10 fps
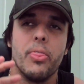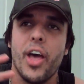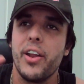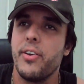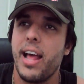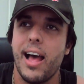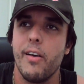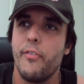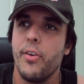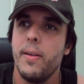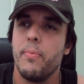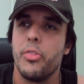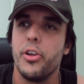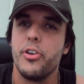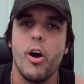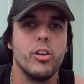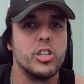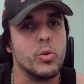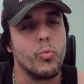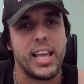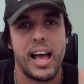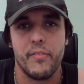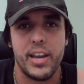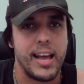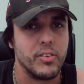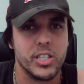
they don't have the knowledge that we have now.